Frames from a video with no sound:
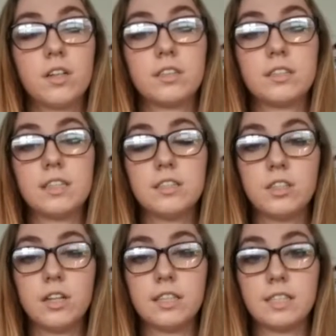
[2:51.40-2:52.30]

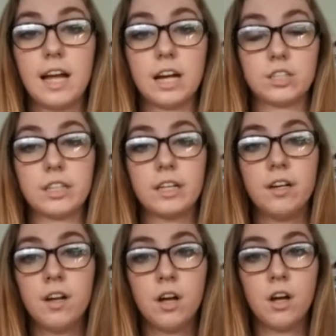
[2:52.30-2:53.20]
sister isn't actually
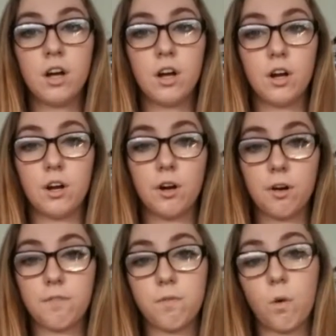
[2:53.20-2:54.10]

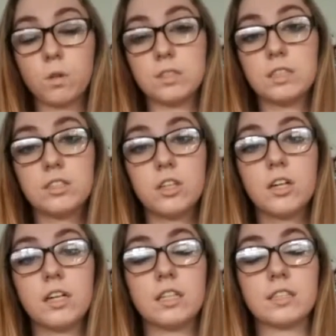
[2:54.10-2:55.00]
her full sister.
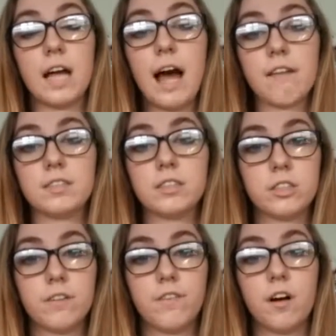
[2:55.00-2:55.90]
It is a
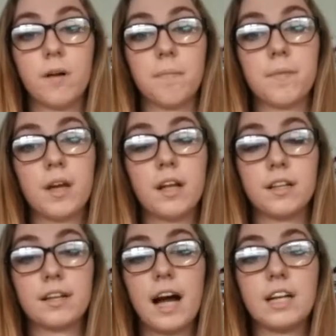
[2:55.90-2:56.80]
half-sister from
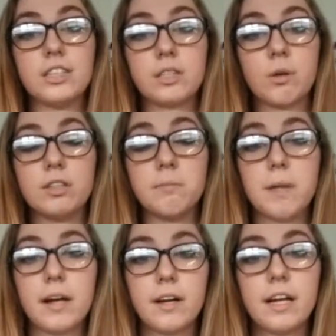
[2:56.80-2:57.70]
the guy she's going to
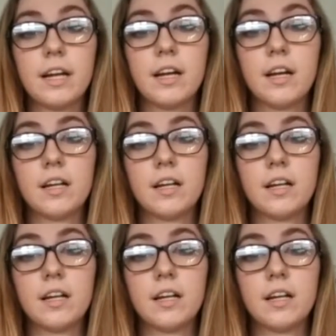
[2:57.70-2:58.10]
marry,